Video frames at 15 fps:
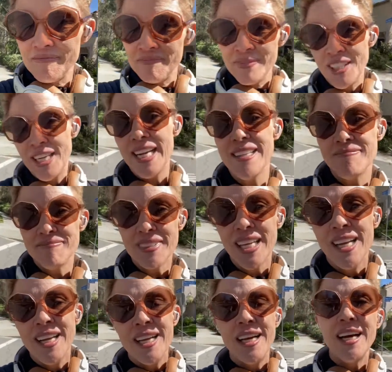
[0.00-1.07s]
right?
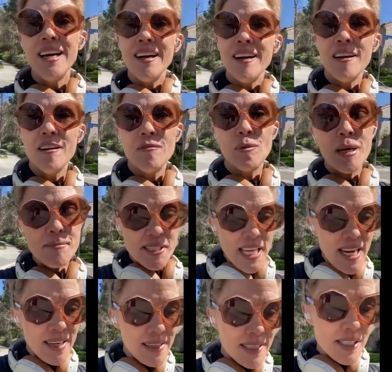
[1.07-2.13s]
Our
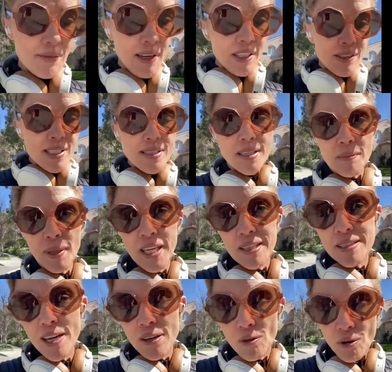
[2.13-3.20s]
website is
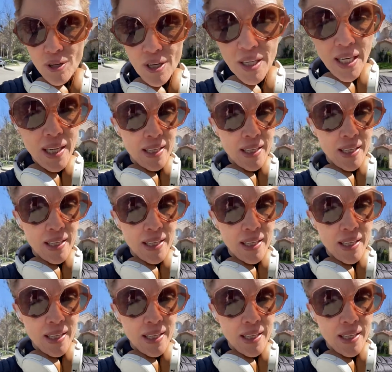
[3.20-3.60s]
veteransinpain.org,